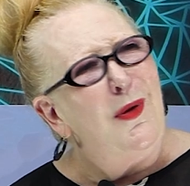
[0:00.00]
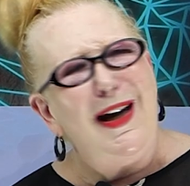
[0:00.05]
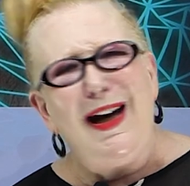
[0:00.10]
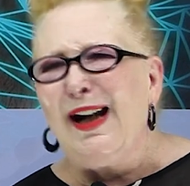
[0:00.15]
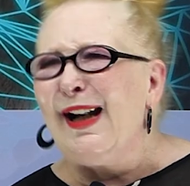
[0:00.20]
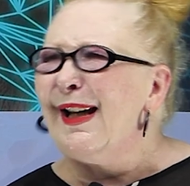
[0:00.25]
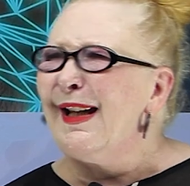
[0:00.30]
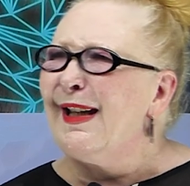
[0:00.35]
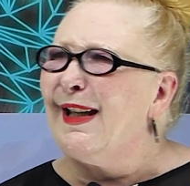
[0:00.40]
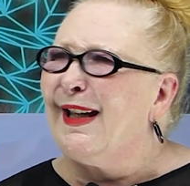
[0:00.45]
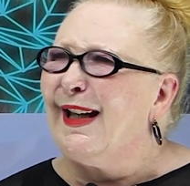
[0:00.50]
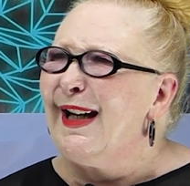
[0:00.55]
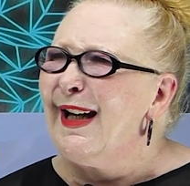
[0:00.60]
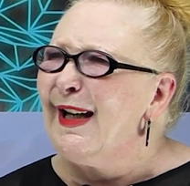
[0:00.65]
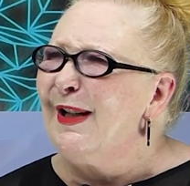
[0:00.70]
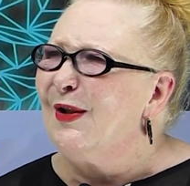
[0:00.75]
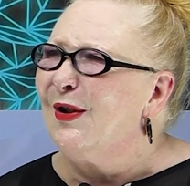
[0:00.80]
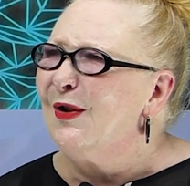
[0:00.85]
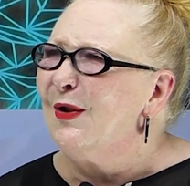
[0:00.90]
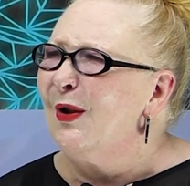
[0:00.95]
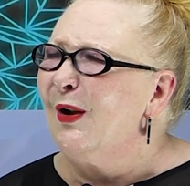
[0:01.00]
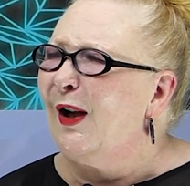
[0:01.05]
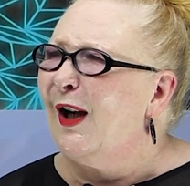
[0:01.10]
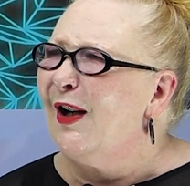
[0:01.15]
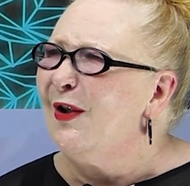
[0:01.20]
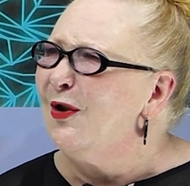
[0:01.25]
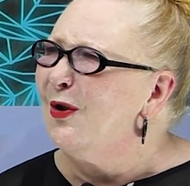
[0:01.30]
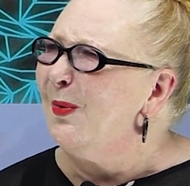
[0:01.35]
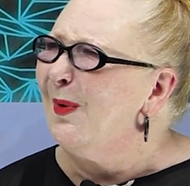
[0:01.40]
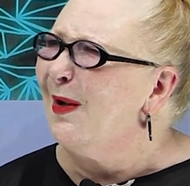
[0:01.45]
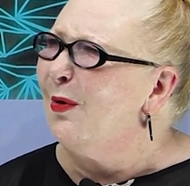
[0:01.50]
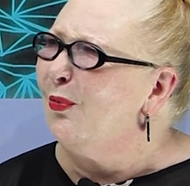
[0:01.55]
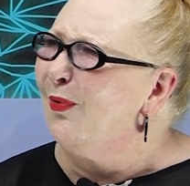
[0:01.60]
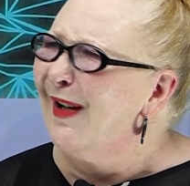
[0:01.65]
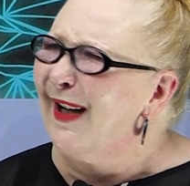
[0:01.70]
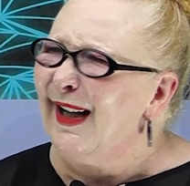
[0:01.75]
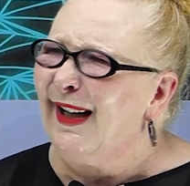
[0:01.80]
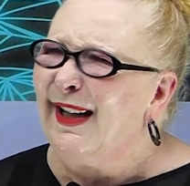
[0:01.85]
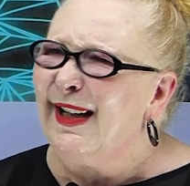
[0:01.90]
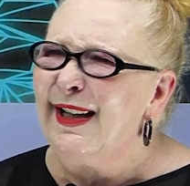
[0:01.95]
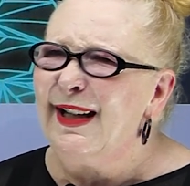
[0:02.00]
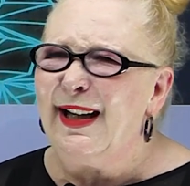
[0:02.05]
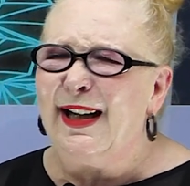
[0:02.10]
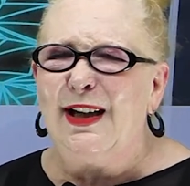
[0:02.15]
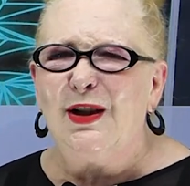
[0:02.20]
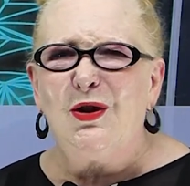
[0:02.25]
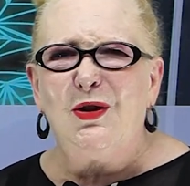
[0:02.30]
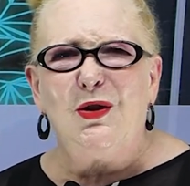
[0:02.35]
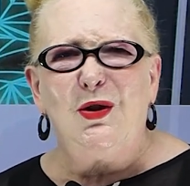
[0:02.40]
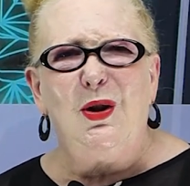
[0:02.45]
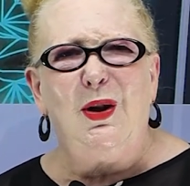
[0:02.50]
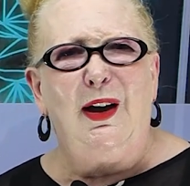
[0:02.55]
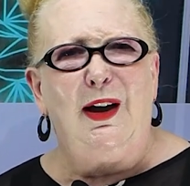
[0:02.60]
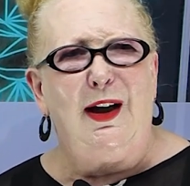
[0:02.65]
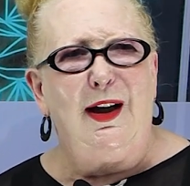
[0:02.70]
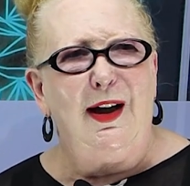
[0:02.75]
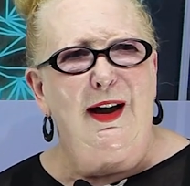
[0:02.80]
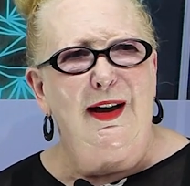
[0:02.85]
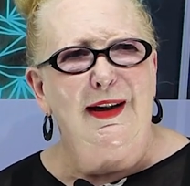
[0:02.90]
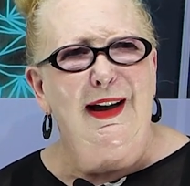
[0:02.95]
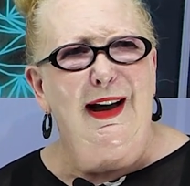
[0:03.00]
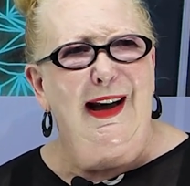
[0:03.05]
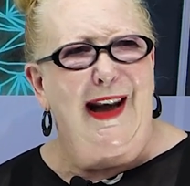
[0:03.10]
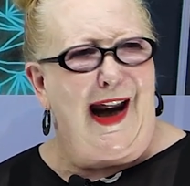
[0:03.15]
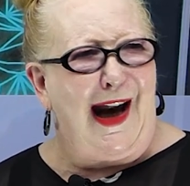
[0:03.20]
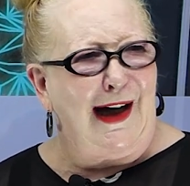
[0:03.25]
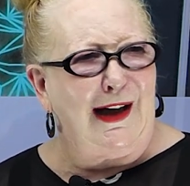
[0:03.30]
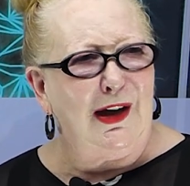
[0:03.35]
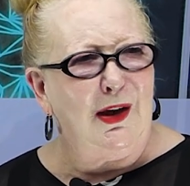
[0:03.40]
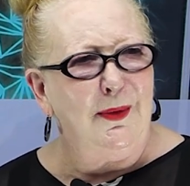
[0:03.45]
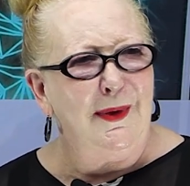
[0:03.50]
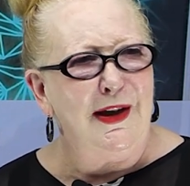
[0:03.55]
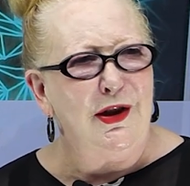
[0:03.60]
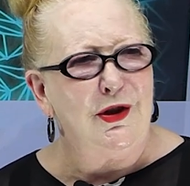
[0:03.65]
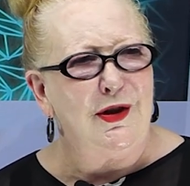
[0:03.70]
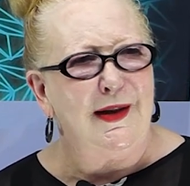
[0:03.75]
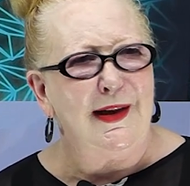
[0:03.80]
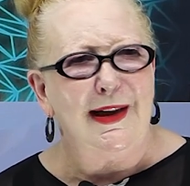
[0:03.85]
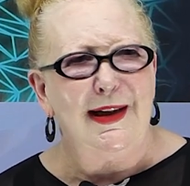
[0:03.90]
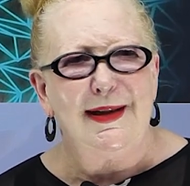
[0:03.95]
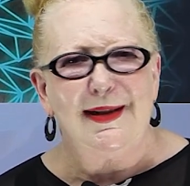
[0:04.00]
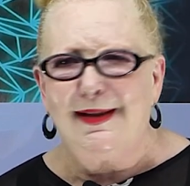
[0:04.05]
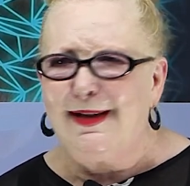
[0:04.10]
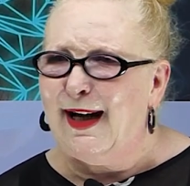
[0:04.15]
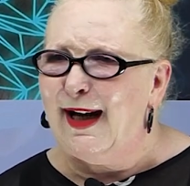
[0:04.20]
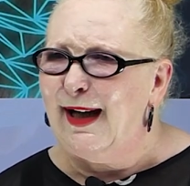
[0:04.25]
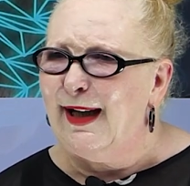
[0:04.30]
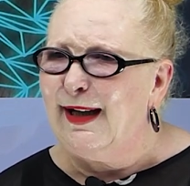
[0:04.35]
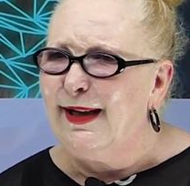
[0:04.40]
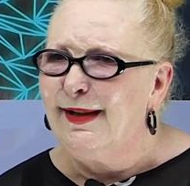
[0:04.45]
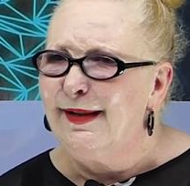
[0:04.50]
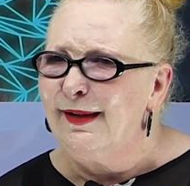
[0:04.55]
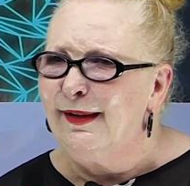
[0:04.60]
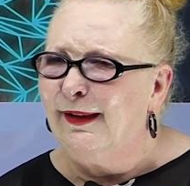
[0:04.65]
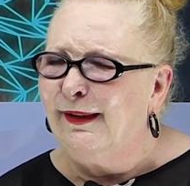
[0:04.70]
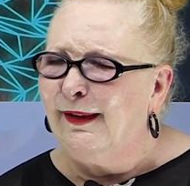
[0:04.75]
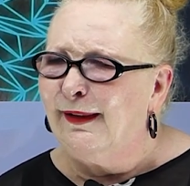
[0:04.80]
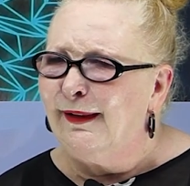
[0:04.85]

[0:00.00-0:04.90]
really need to learn a language these days?